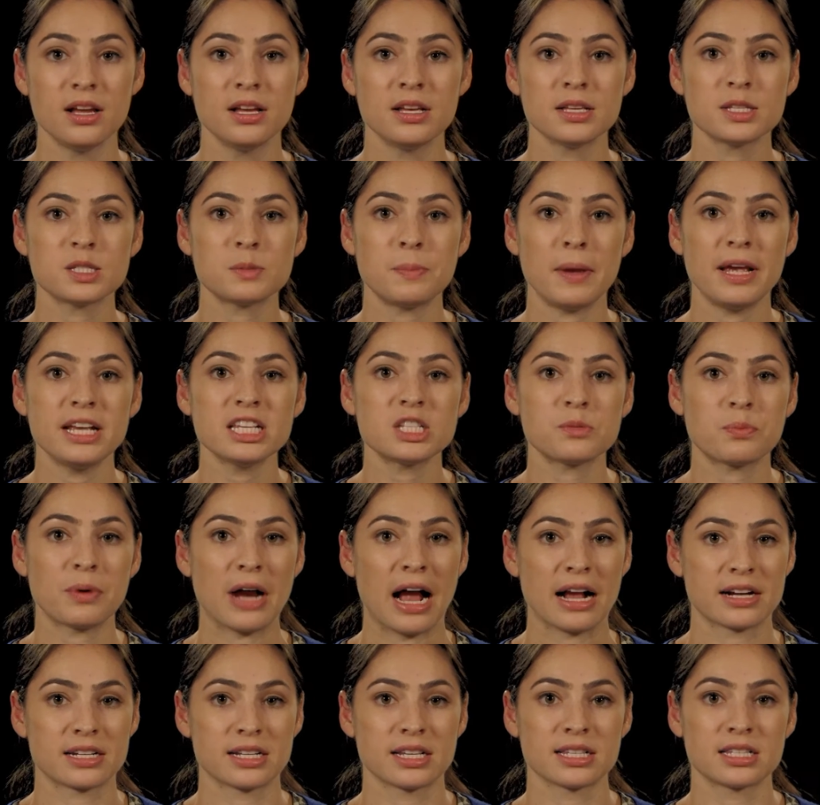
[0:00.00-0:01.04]
Spaced
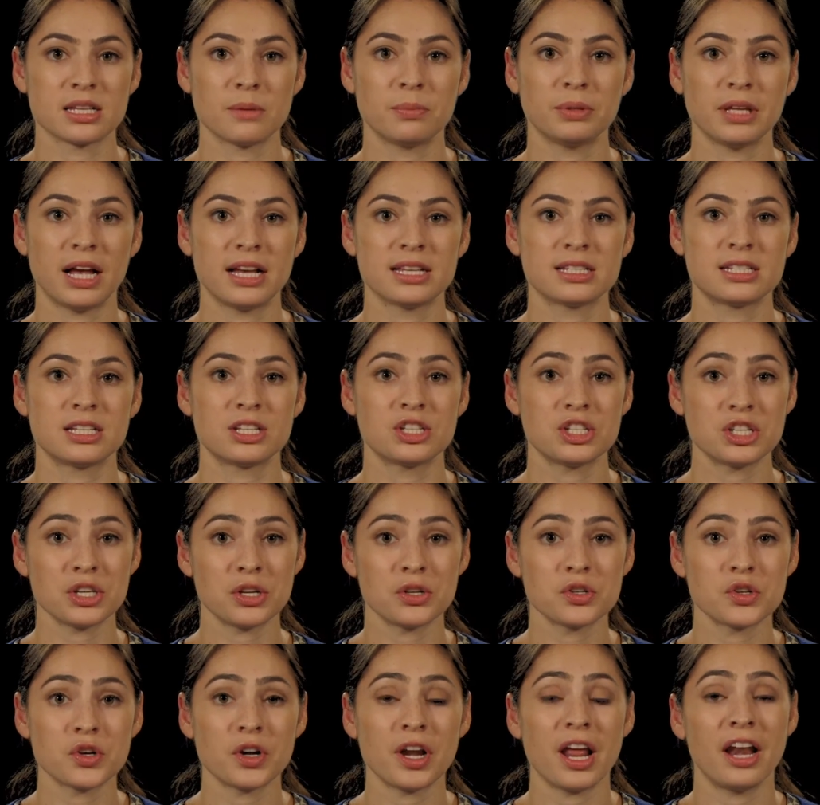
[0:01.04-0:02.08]
practice applies to
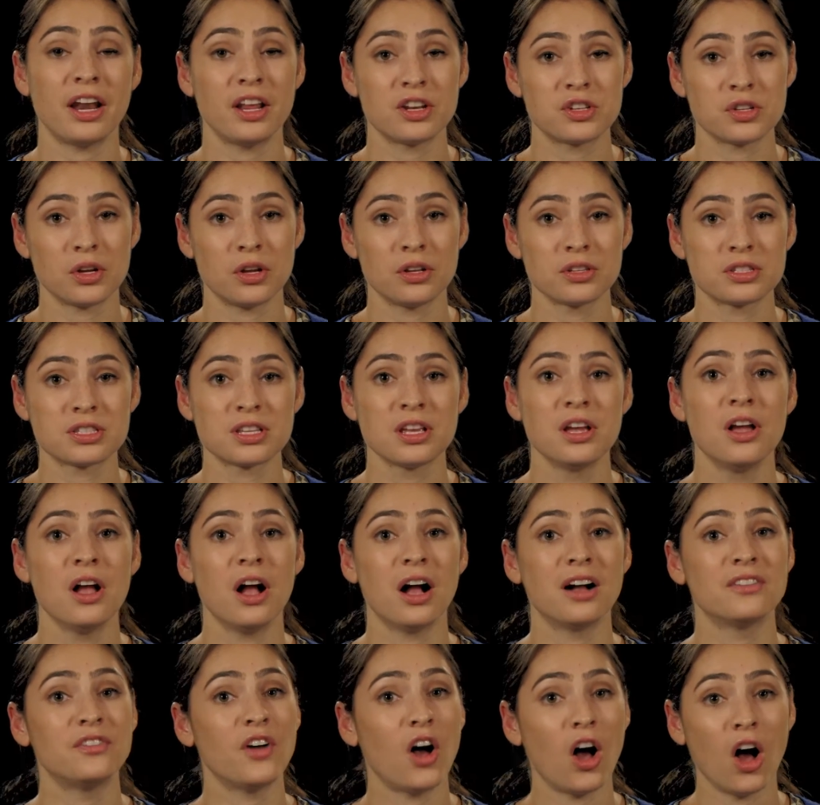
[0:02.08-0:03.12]
children and adults
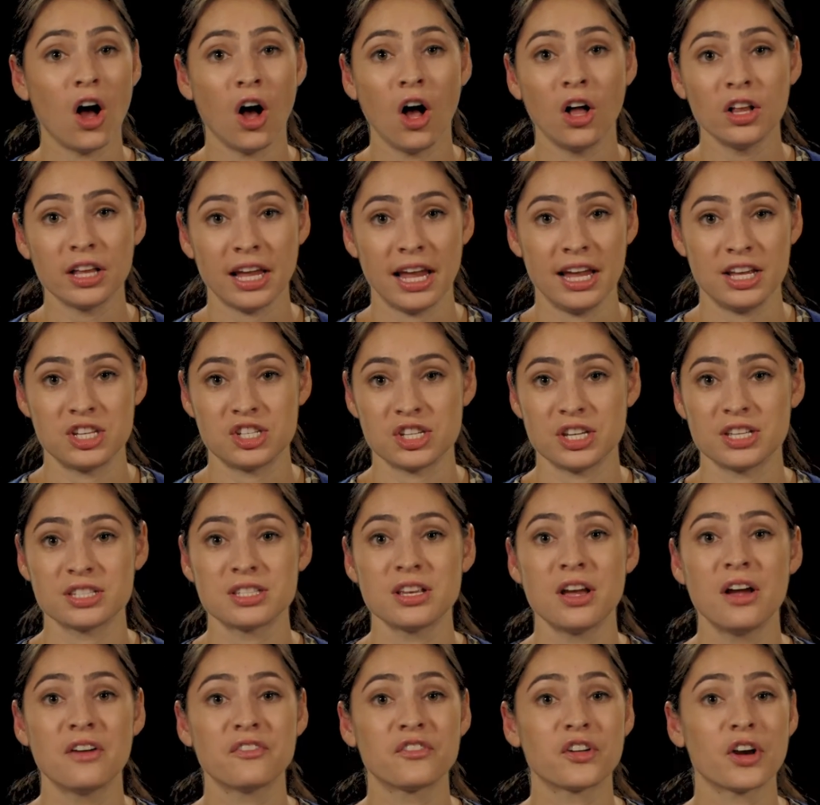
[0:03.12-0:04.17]
of all ages
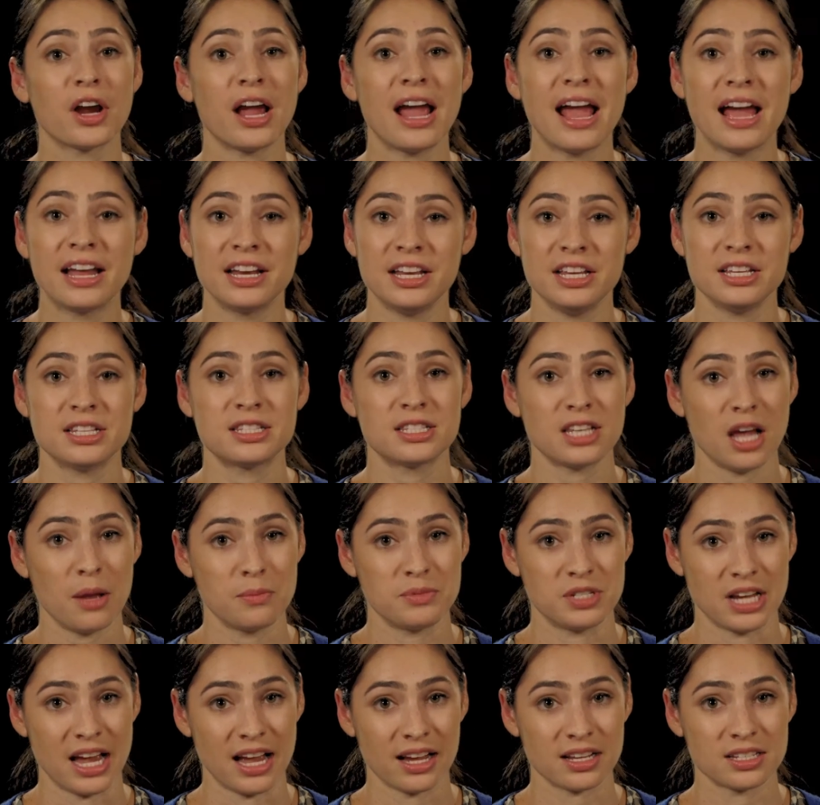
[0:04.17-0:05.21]
for any
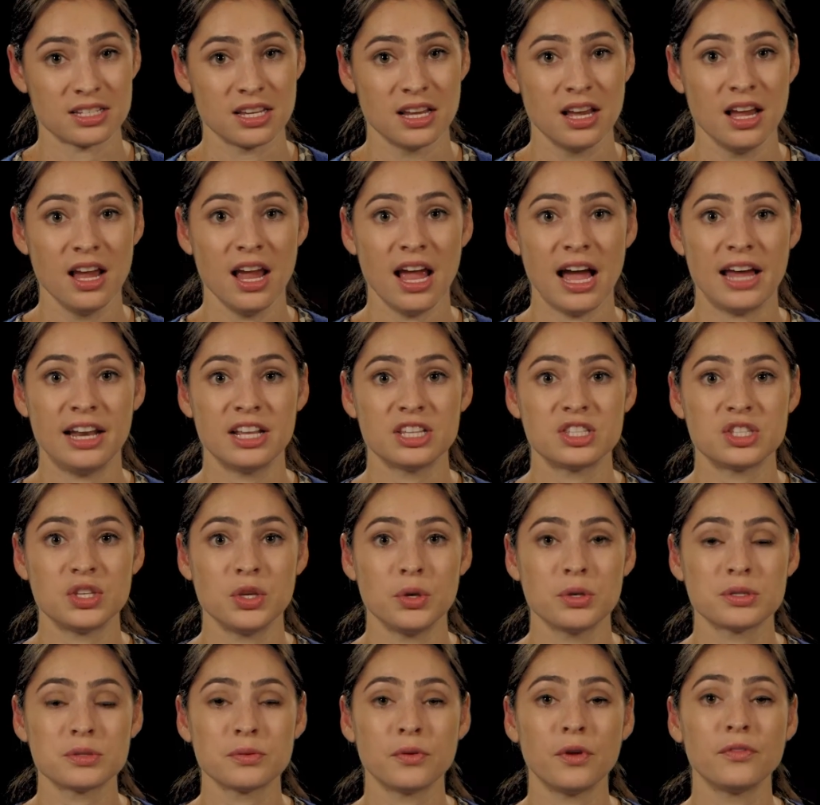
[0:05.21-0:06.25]
subject, and it's
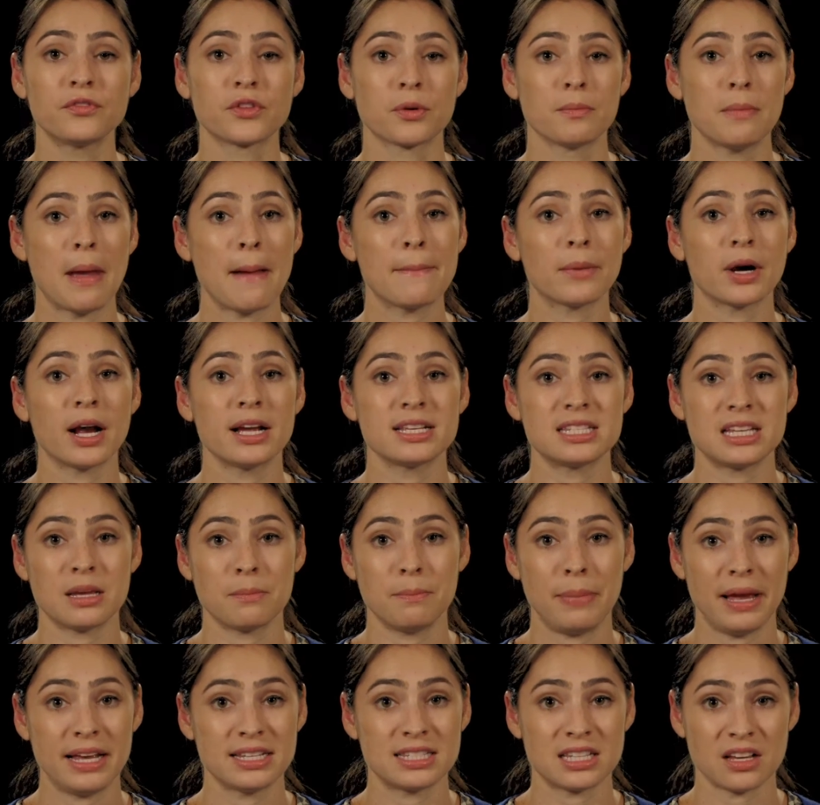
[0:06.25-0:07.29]
useful for memorizing
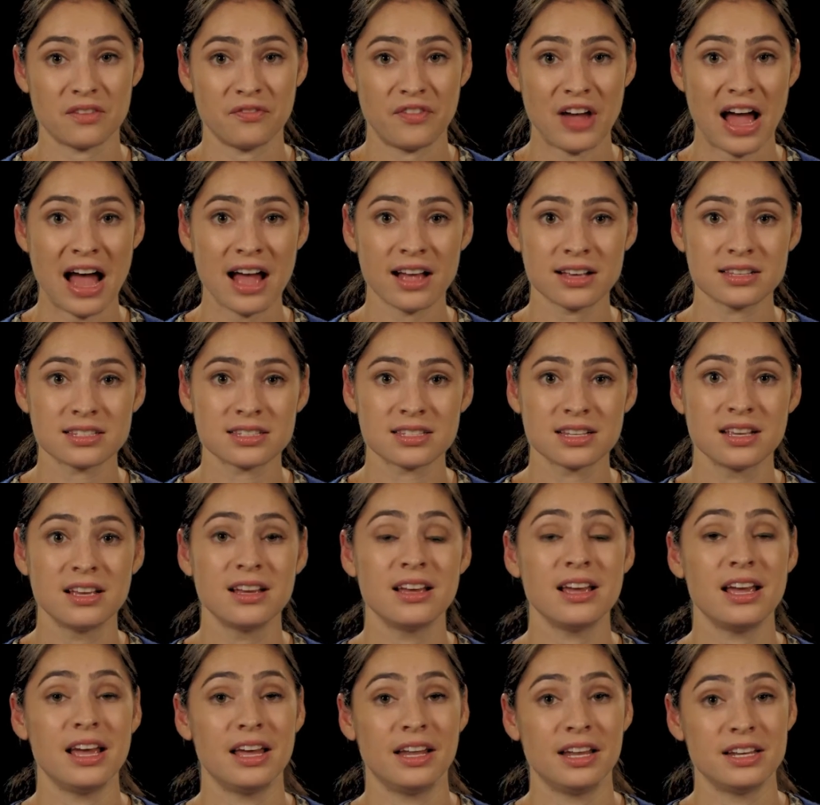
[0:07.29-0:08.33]
basic facts
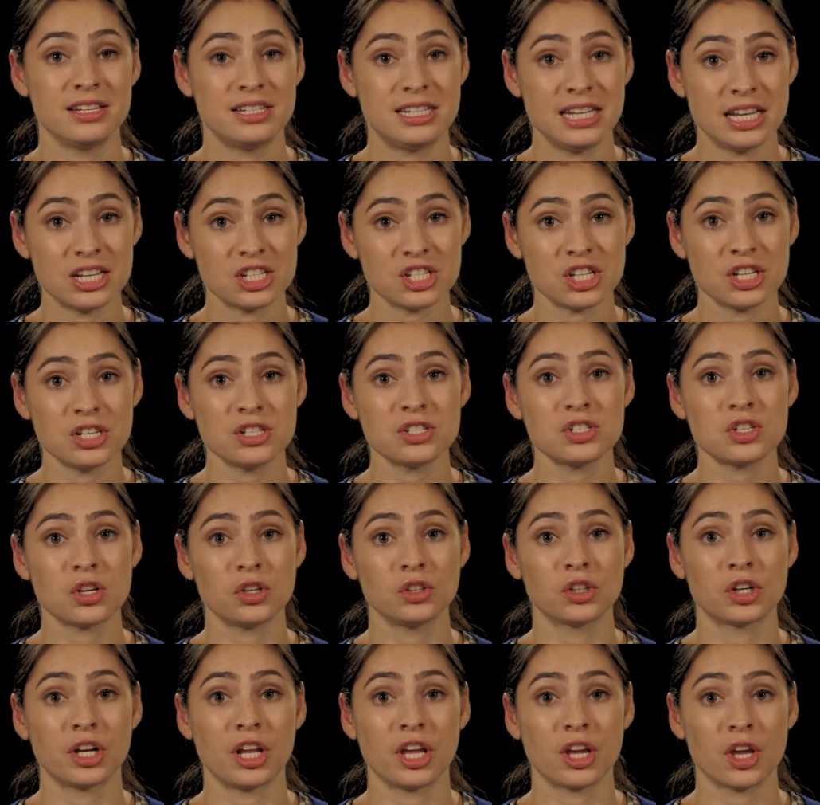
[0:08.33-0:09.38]
in addition to
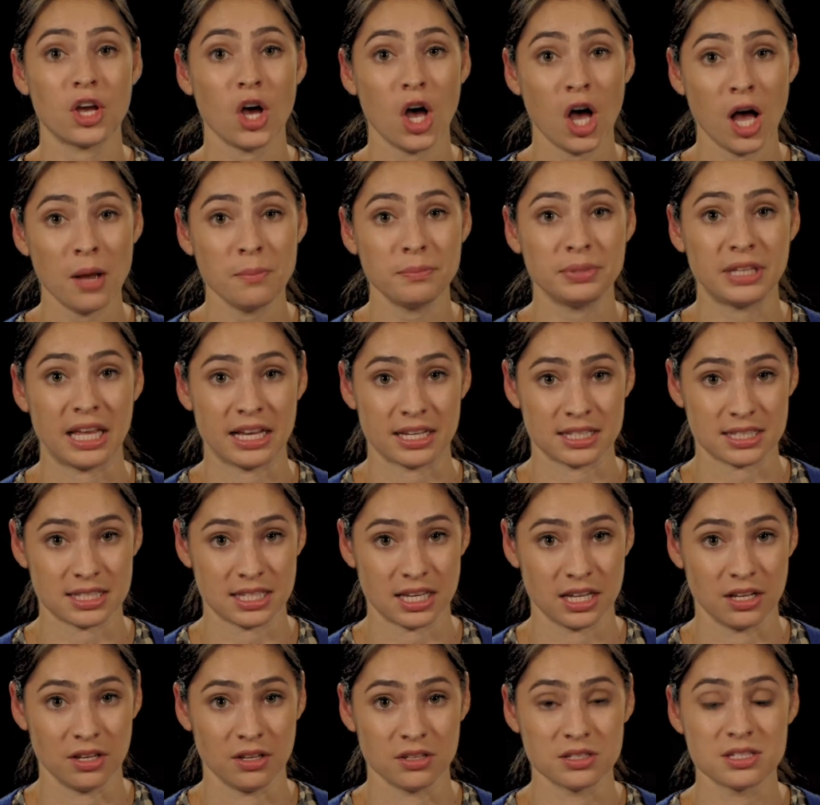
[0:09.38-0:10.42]
learning complex
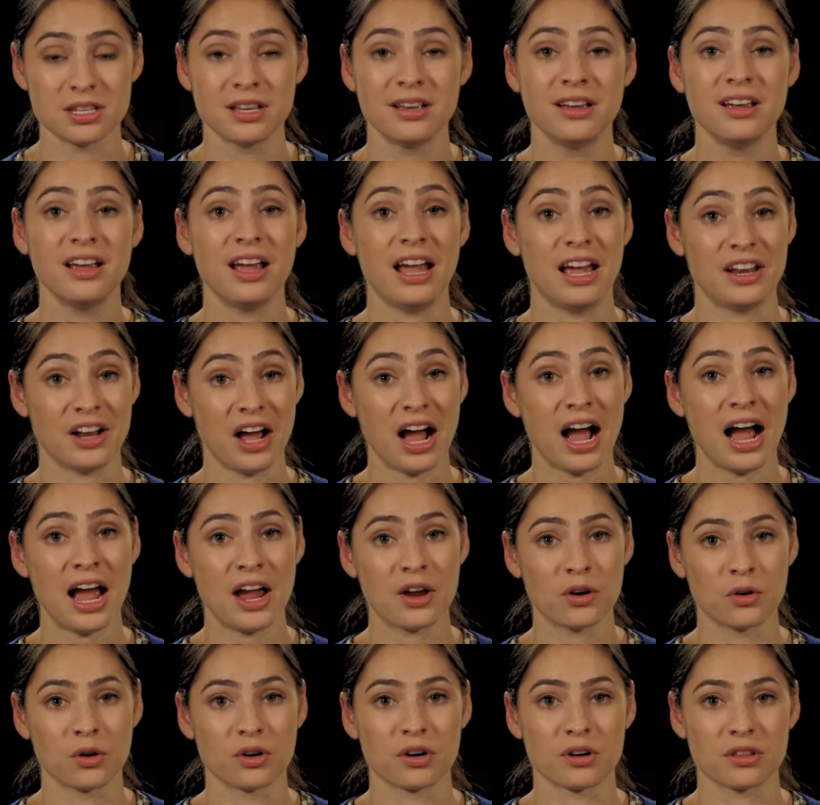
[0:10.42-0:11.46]
skills and
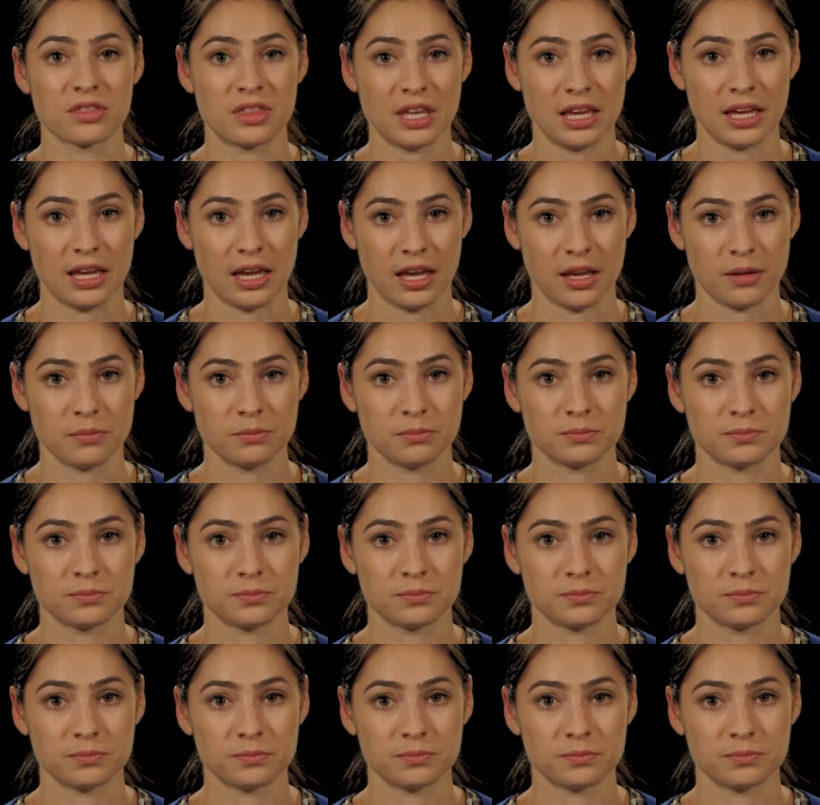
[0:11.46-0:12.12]
higher order thinking.